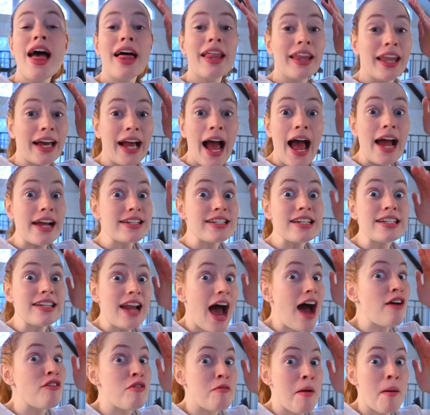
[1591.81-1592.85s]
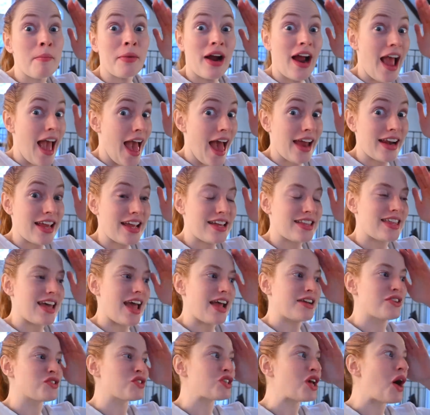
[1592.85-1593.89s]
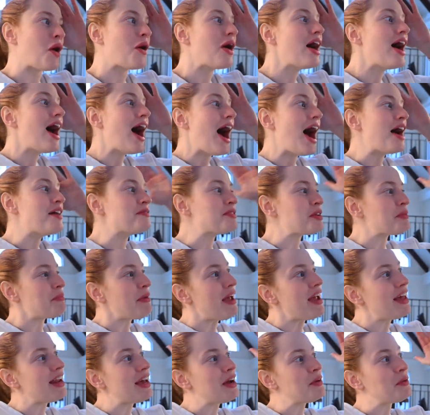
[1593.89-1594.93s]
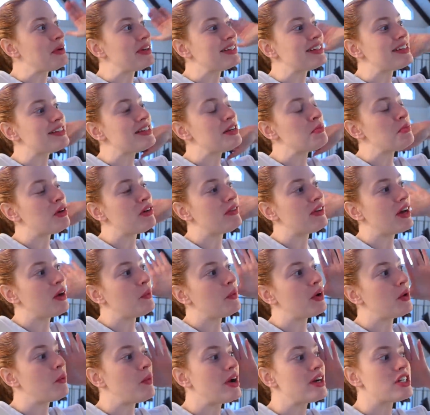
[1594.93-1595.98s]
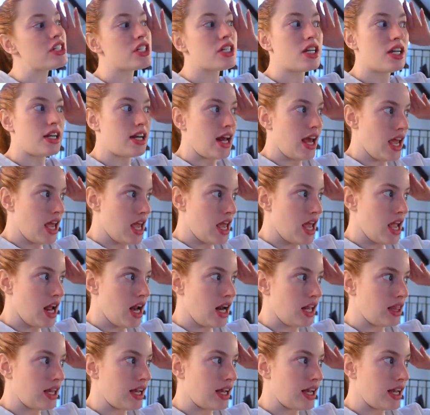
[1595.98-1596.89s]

Like I did not remember anything. So I'm debating what Disney movie I want to watch tonight.